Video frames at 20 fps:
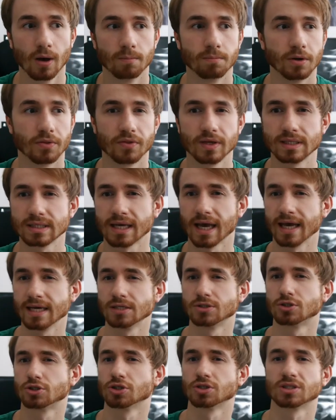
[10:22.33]
but this
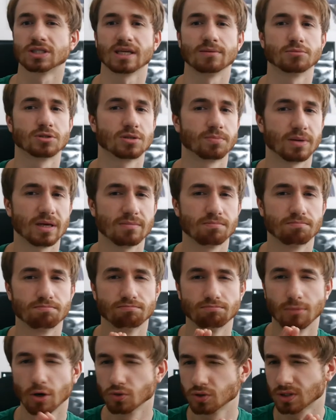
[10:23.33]
case just seems to be
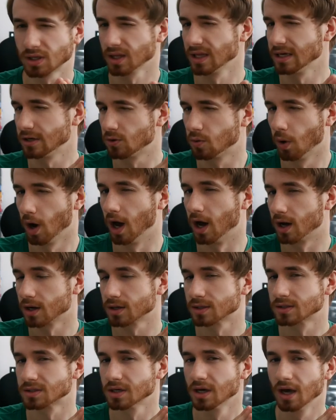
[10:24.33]
mostly
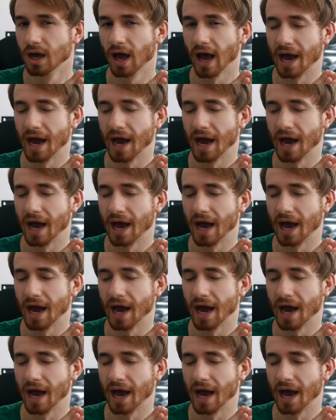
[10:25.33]
quirks.